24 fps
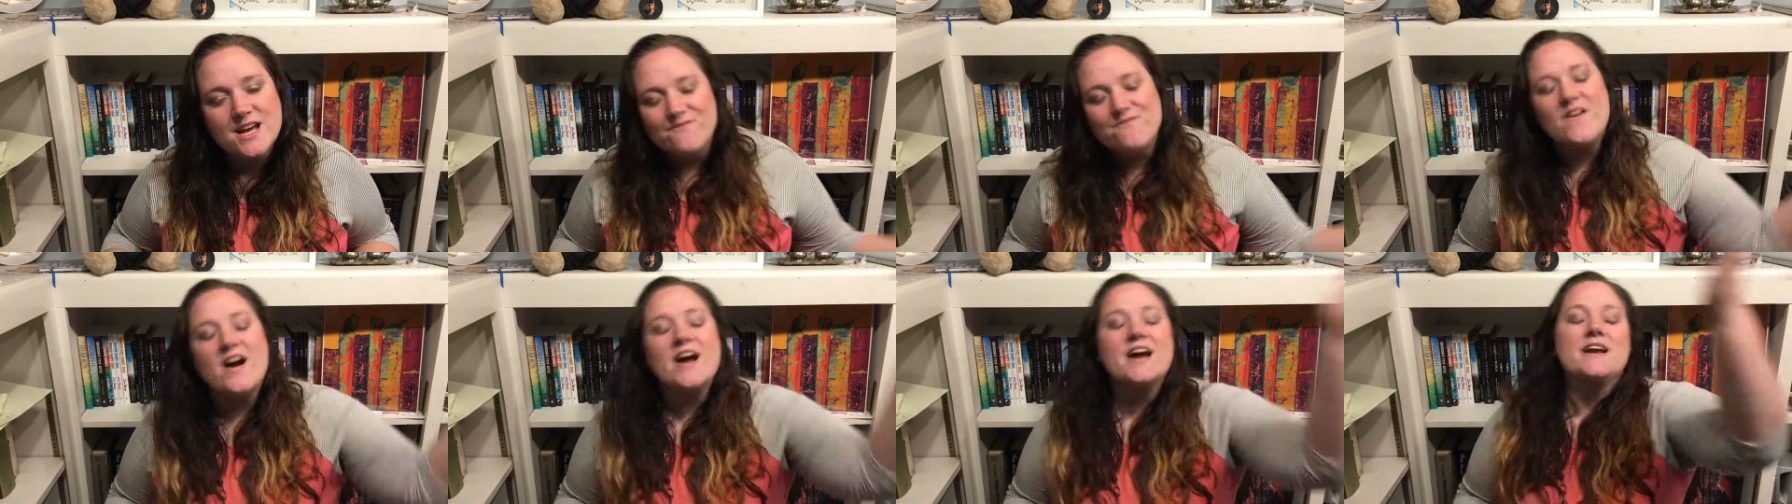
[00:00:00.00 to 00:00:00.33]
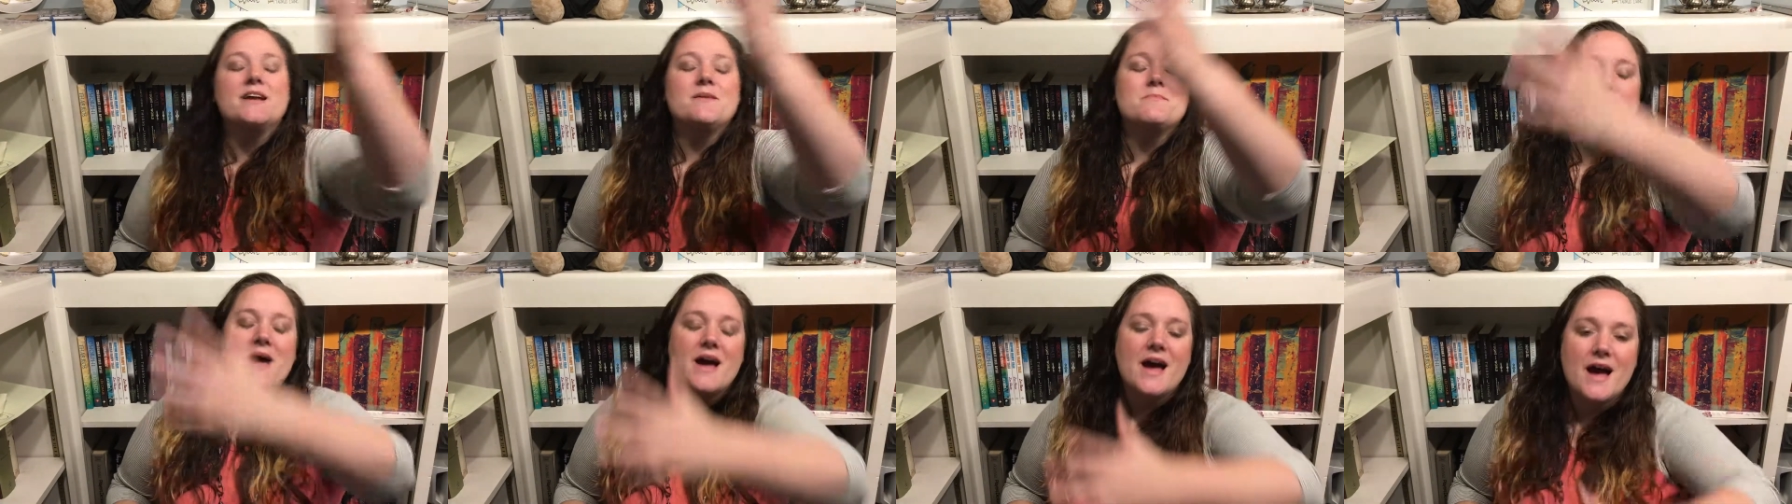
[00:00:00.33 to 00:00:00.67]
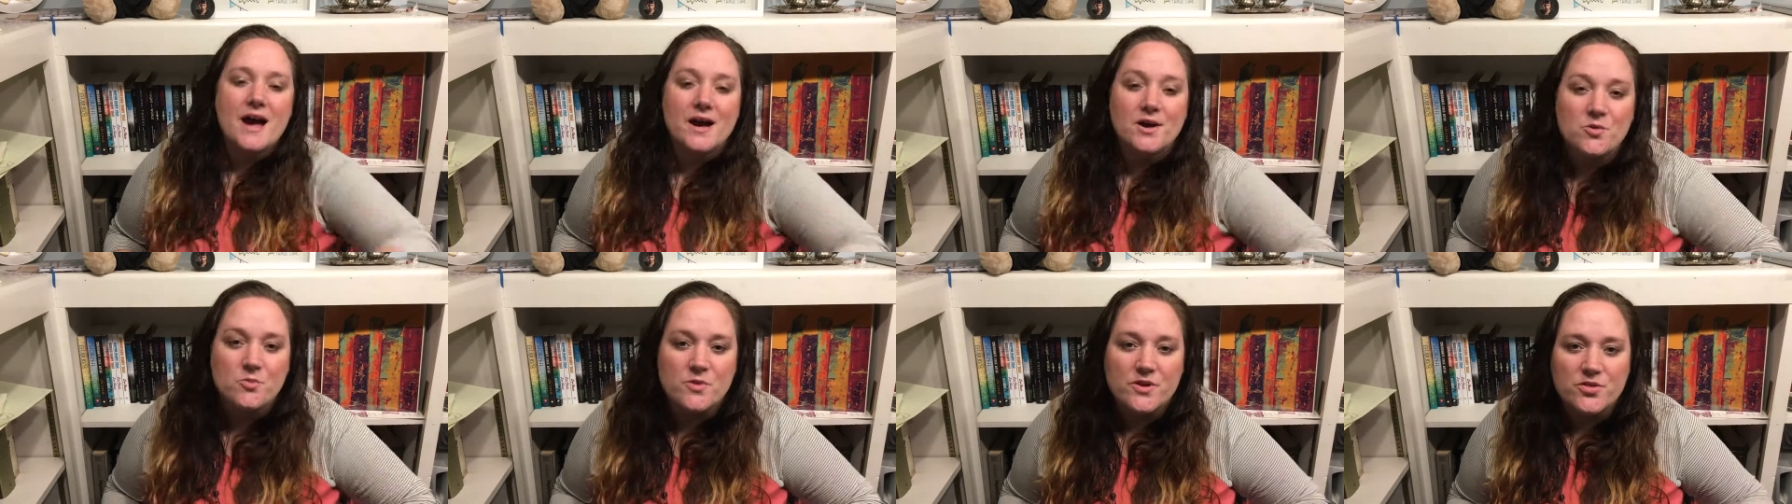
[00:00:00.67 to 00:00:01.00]
fighting
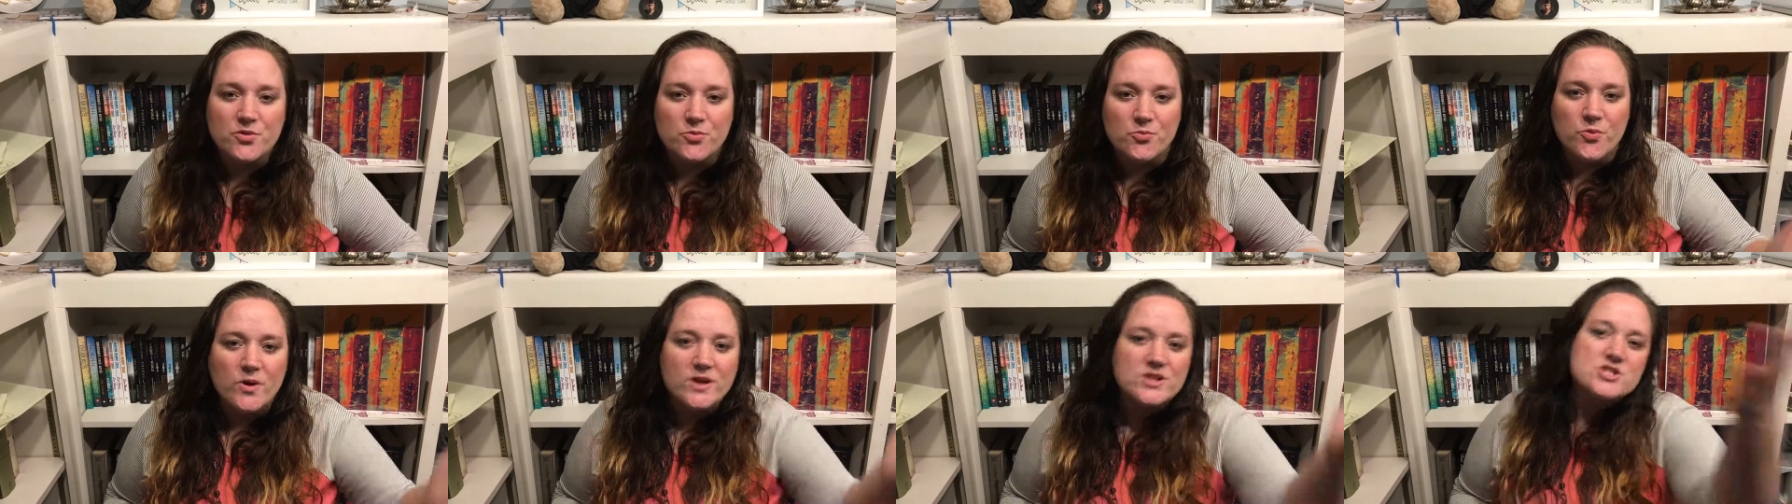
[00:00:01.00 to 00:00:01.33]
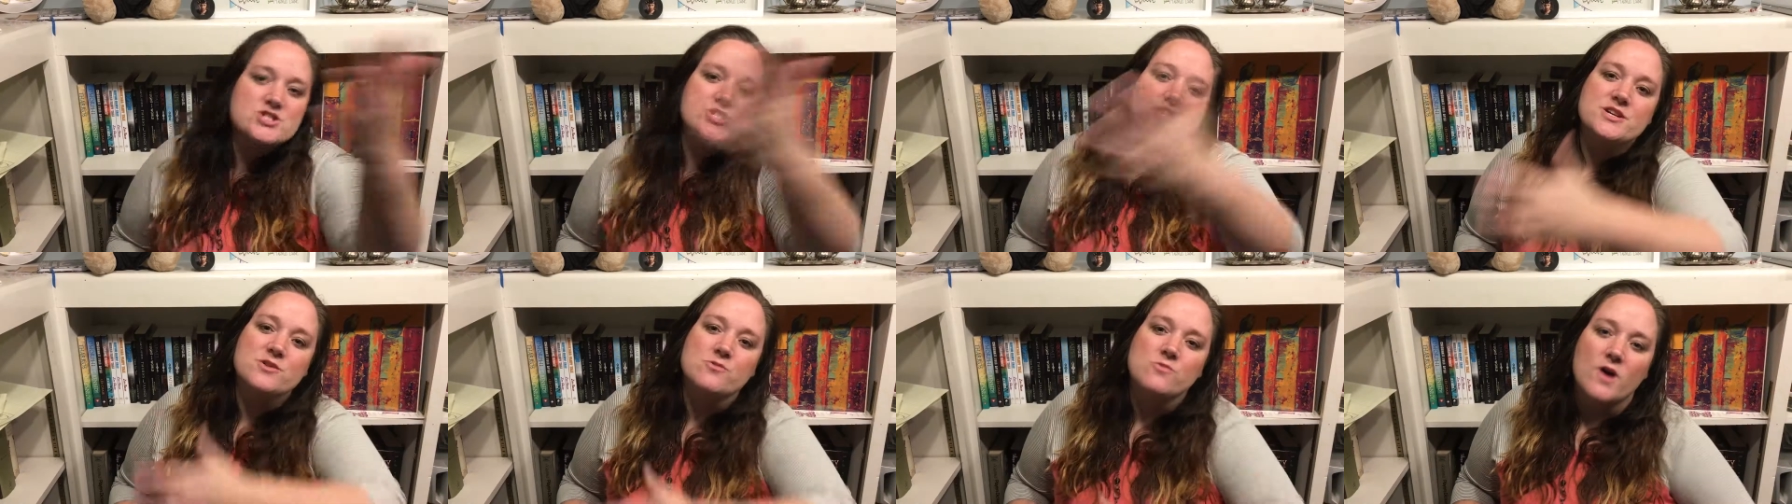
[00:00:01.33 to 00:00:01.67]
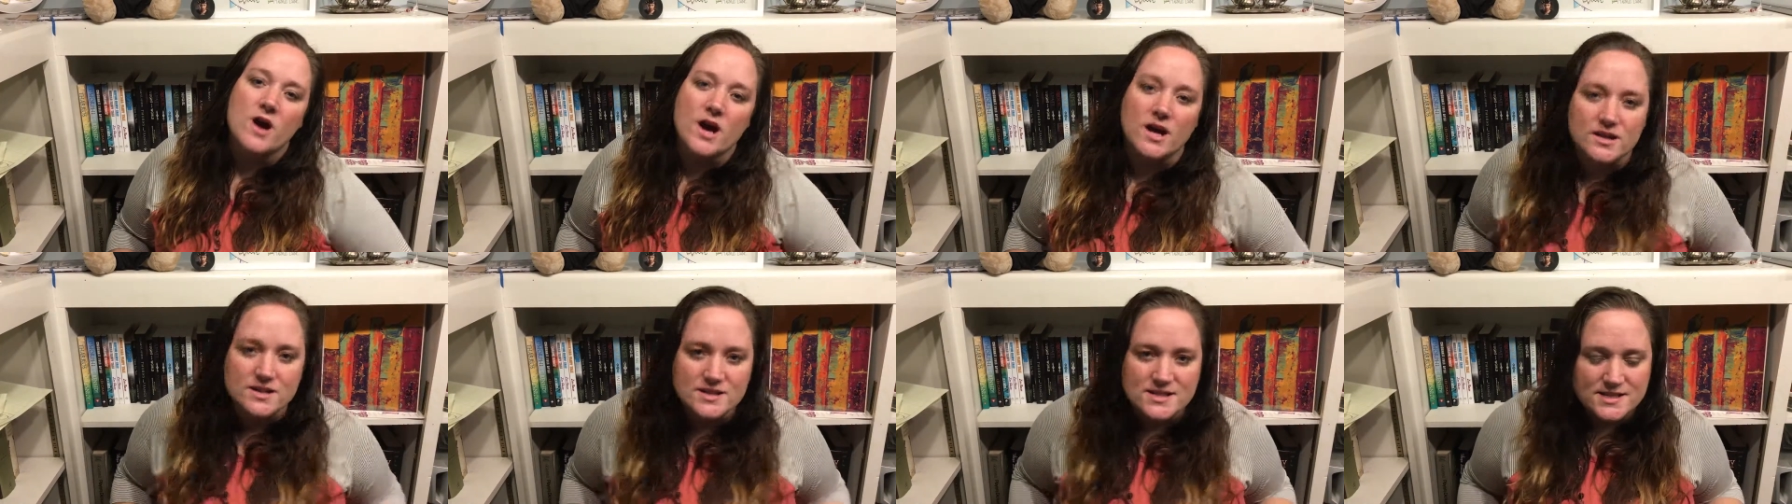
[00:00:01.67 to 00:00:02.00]
back with what she
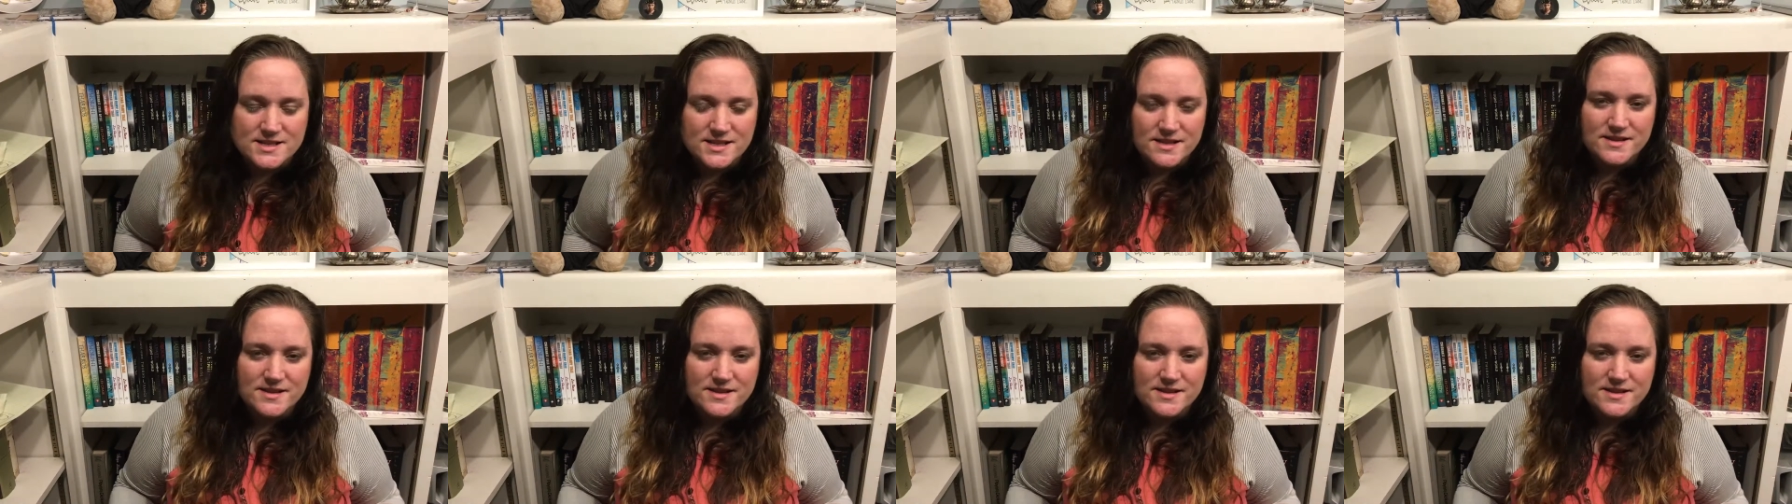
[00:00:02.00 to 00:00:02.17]
wants.